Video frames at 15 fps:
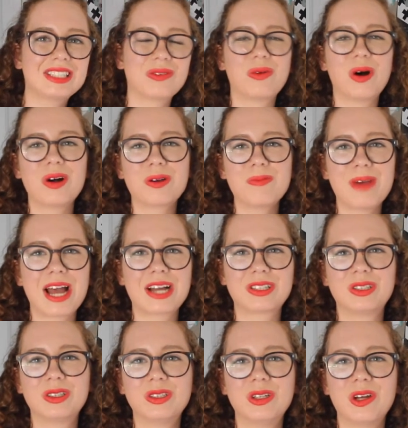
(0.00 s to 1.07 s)
welcome back
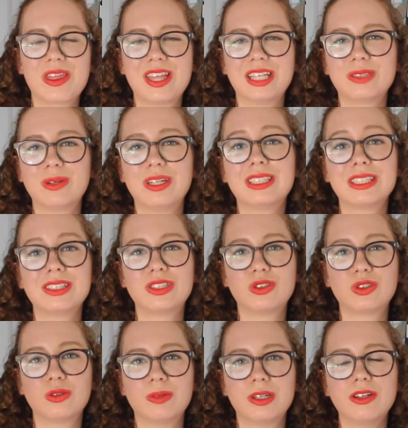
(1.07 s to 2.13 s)
to this week's
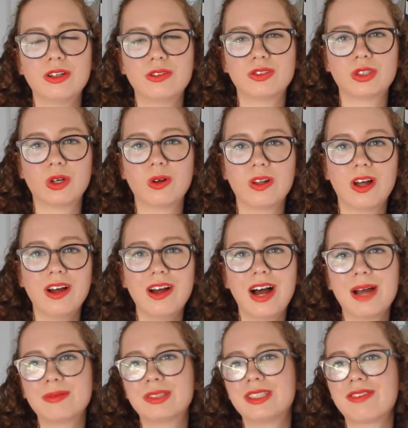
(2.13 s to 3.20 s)
installment of Zola.
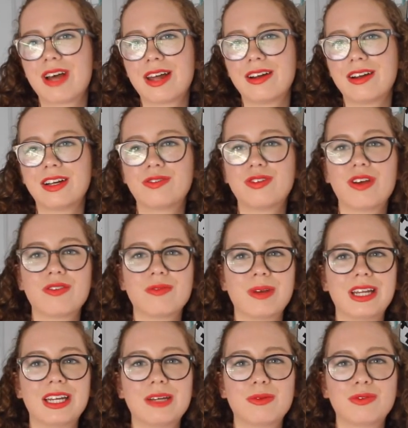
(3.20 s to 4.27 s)
I'm Savannah. If you haven't
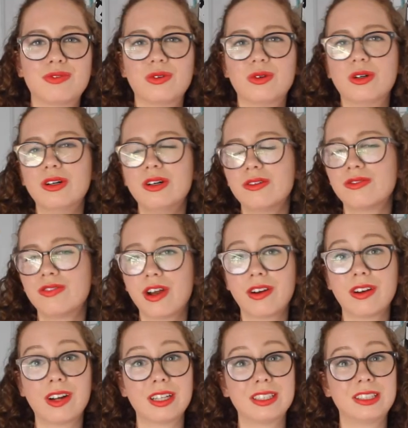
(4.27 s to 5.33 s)
been here before,
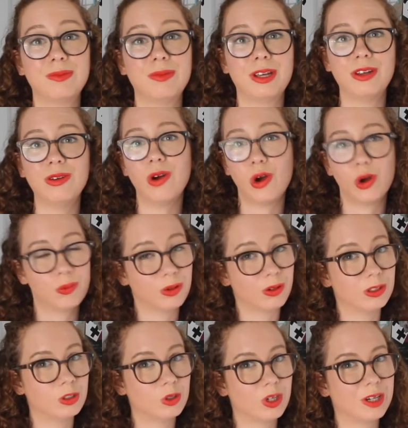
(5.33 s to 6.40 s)
very nice to meet you. I hope you're
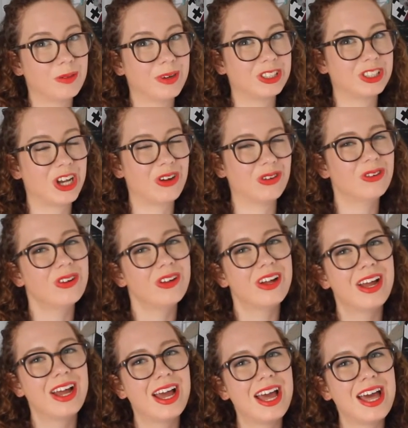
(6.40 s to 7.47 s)
enjoying my channel.
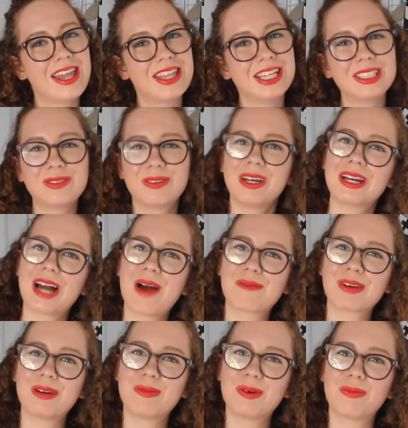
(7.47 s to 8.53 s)
This week I'm
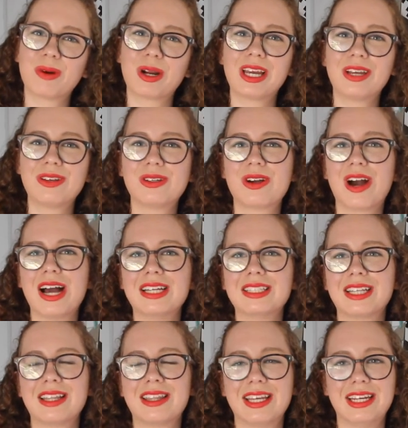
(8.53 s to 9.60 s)
going to be bringing you
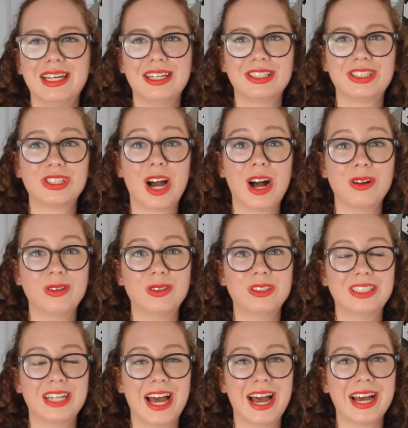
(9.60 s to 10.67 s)
guys the childhood
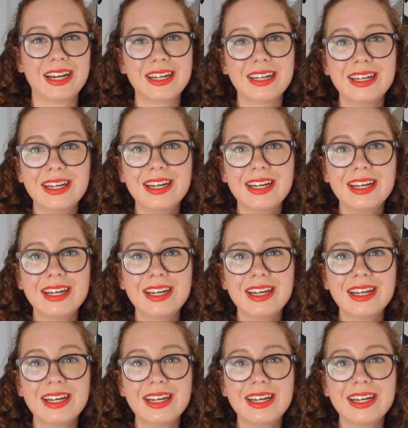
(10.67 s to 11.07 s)
tag.